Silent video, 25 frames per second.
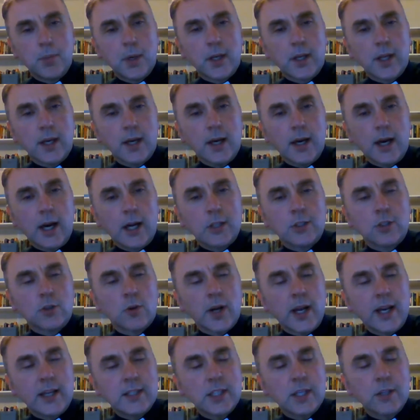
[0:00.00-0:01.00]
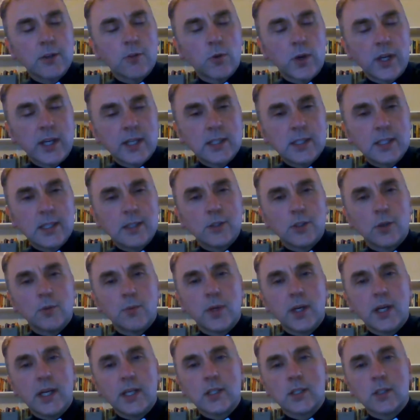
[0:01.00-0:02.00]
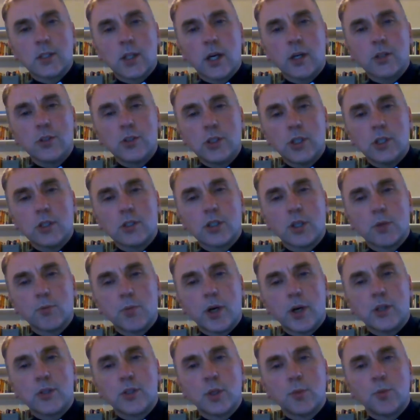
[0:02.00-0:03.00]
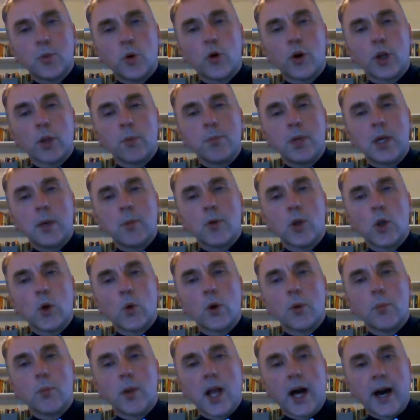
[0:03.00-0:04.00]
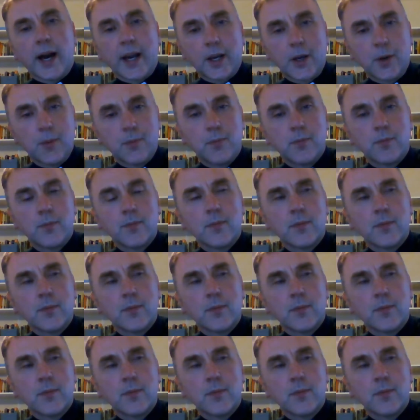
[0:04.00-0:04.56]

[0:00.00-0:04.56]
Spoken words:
But addressing racism is not just about supporting people who are black.